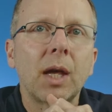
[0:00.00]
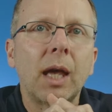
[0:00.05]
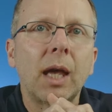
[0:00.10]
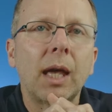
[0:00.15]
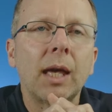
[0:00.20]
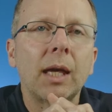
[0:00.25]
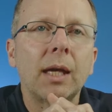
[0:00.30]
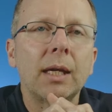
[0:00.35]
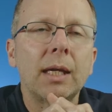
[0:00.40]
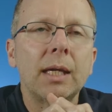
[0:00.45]

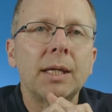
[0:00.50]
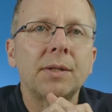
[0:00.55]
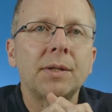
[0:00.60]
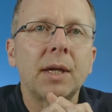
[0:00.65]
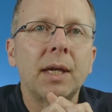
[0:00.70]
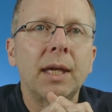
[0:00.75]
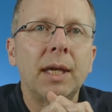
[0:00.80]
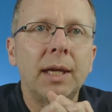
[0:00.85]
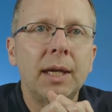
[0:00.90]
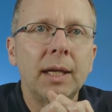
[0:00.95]
a
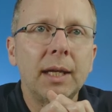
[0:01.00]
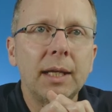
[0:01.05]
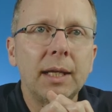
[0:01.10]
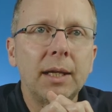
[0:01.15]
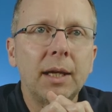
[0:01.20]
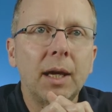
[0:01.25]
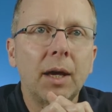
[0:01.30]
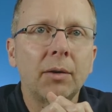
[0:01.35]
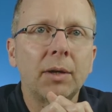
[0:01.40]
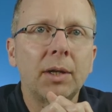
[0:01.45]
healing
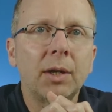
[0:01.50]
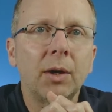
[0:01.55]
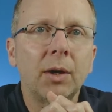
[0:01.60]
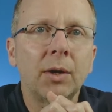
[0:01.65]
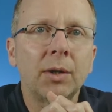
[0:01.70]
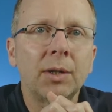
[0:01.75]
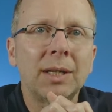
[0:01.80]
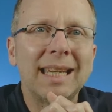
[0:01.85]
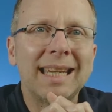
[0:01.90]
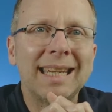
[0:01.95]
going
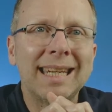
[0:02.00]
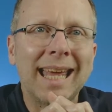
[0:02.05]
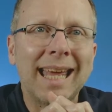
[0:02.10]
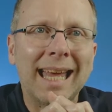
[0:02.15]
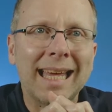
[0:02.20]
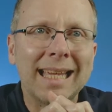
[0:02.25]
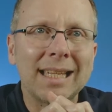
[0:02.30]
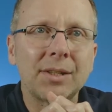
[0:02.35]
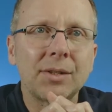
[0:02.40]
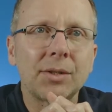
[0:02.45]
on in
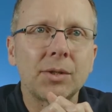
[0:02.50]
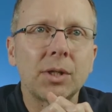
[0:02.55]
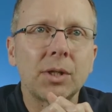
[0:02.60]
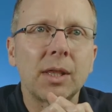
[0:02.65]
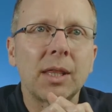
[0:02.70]
us,